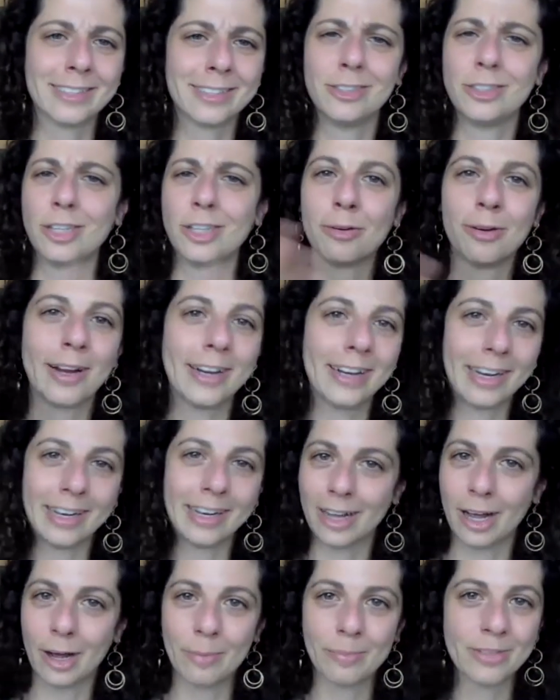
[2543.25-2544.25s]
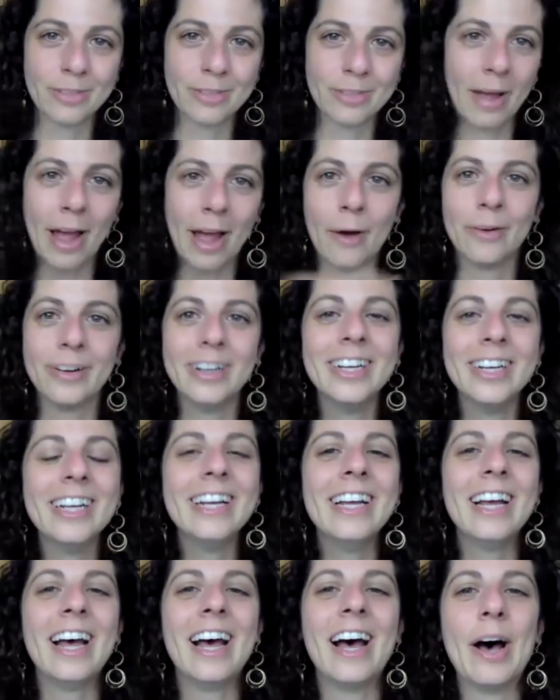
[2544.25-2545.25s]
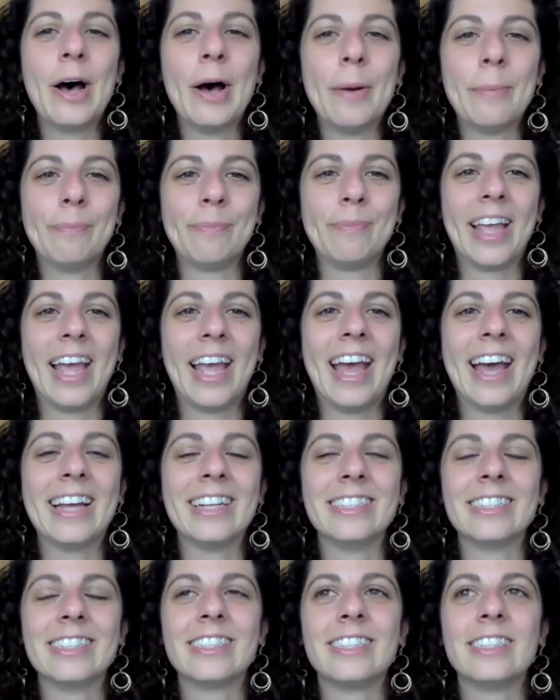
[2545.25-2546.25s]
to generate income somehow. And